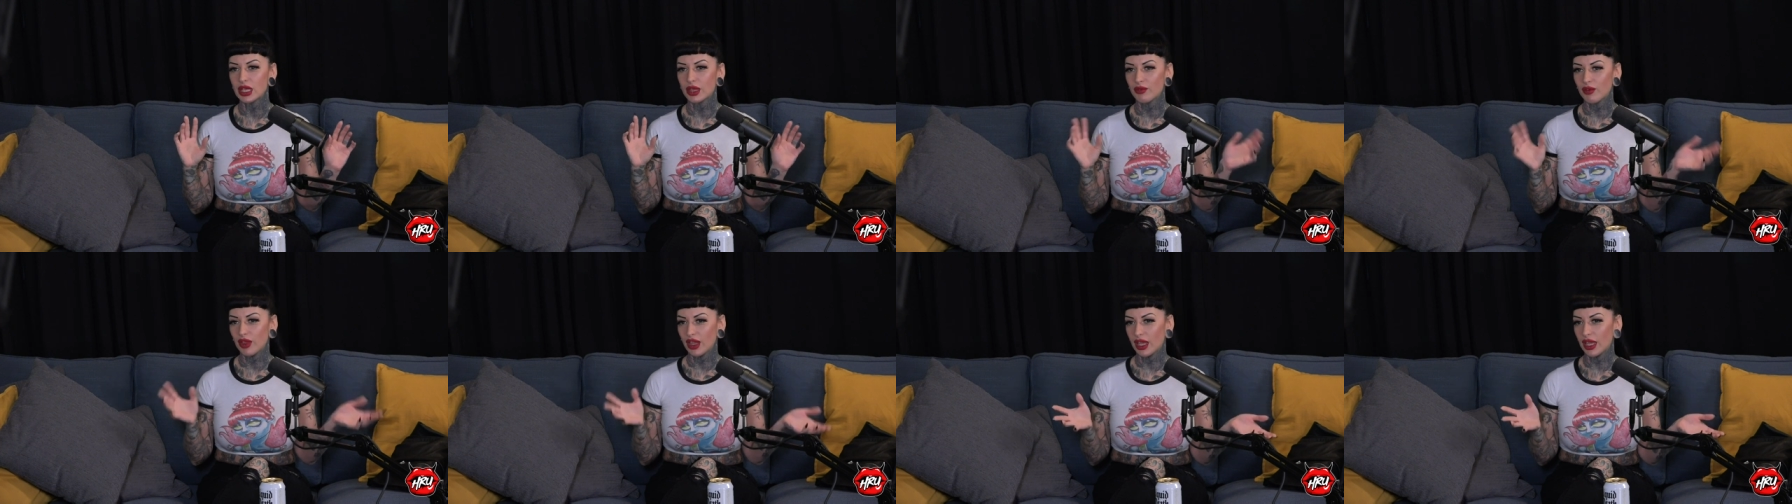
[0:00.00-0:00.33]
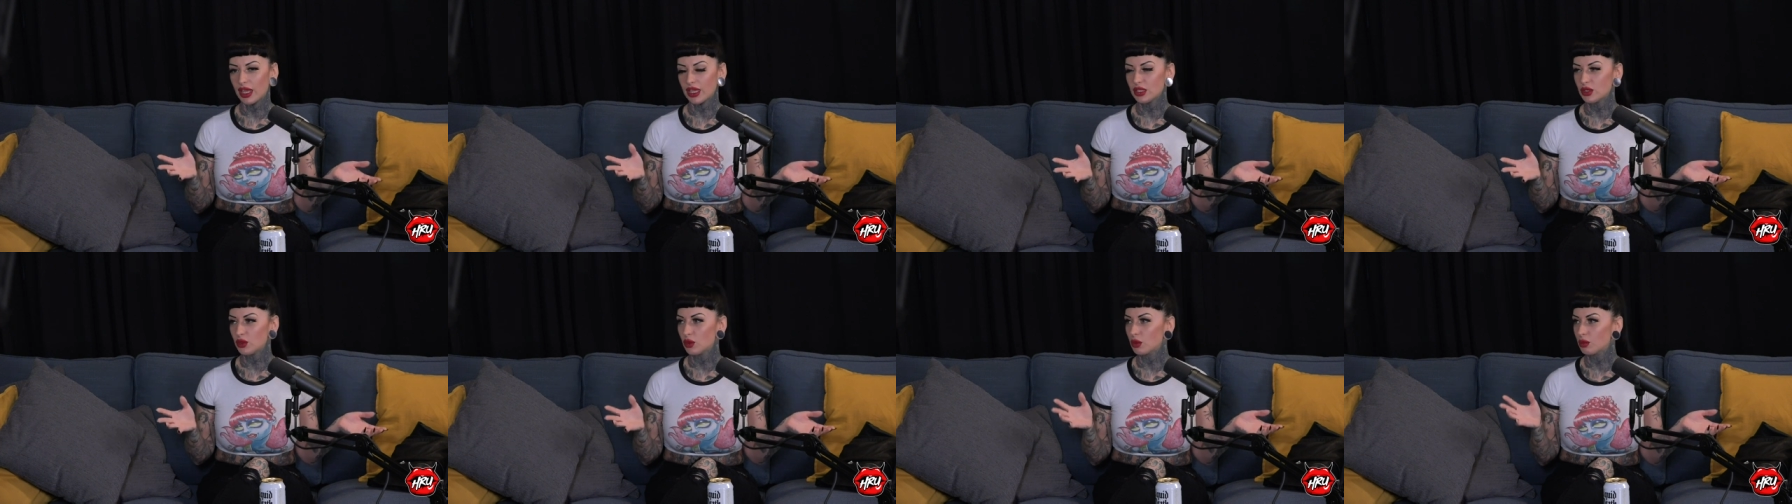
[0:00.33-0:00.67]
was on
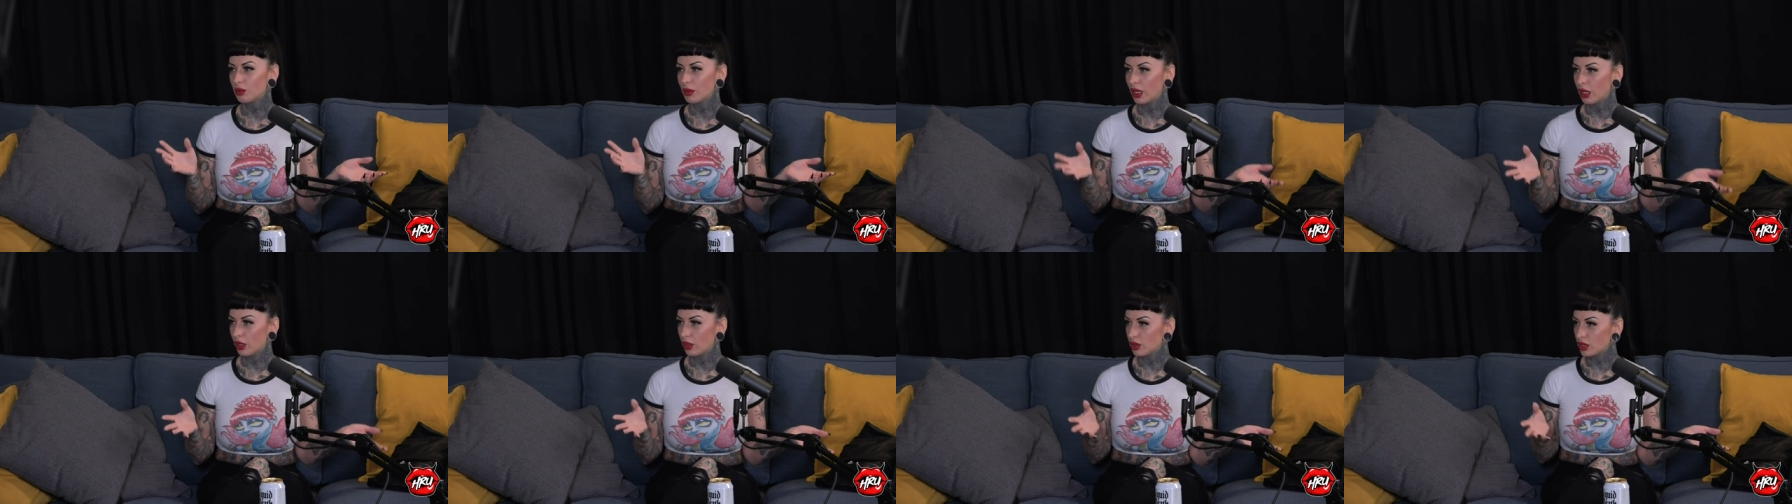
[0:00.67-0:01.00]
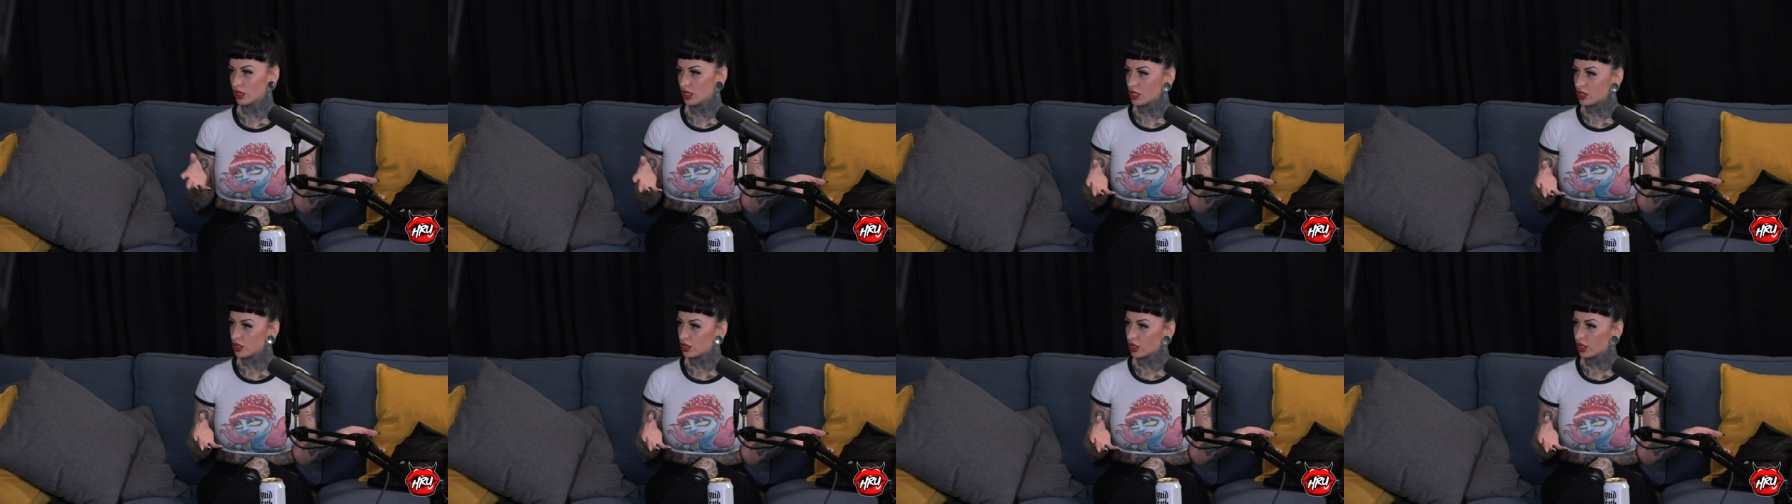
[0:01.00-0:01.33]
vacation with my little
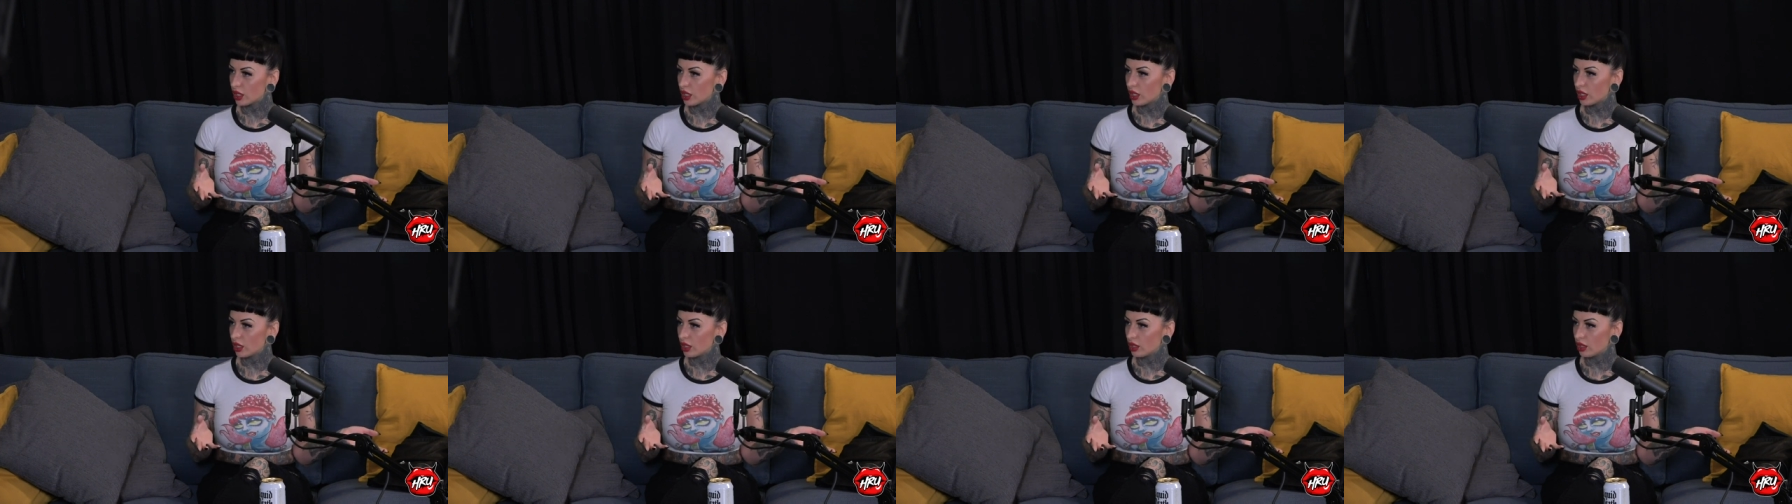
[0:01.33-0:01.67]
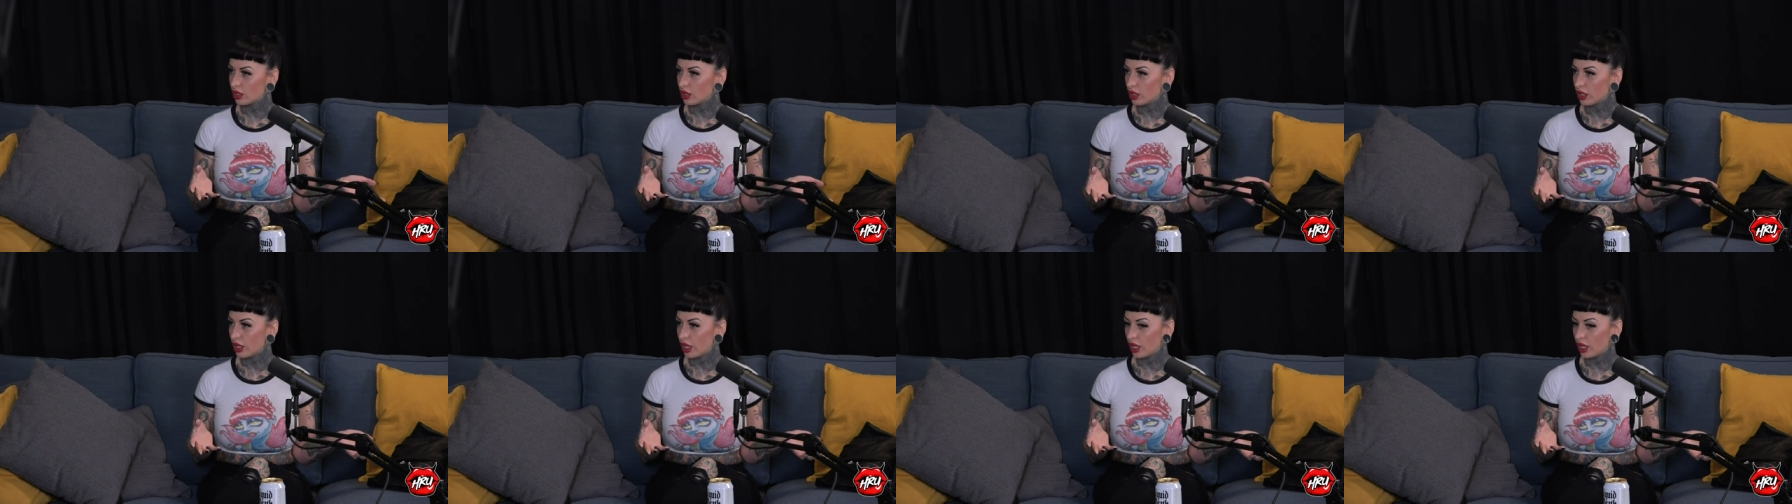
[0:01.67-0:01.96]
sister